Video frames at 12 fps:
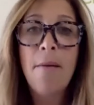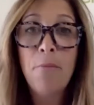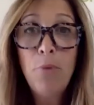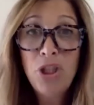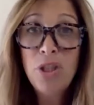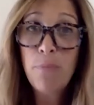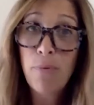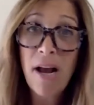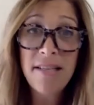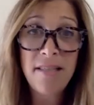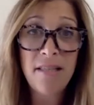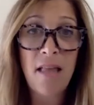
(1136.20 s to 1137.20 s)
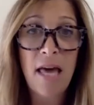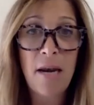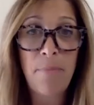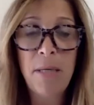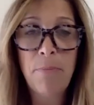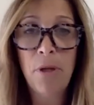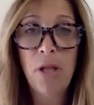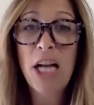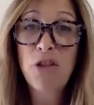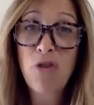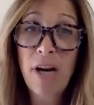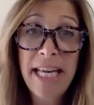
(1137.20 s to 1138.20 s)
which surprises a lot of people.
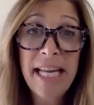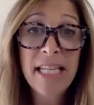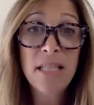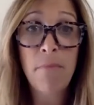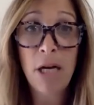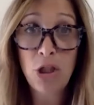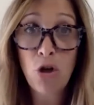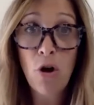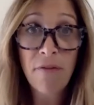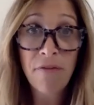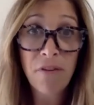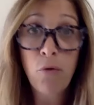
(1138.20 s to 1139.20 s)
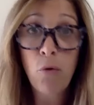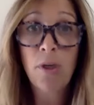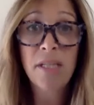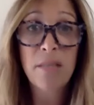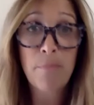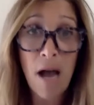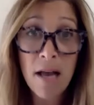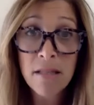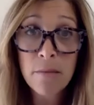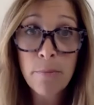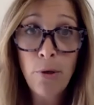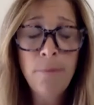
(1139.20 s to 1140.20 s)
I try to get as much off the floor as
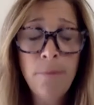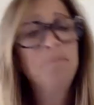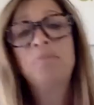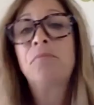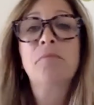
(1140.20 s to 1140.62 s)
possible.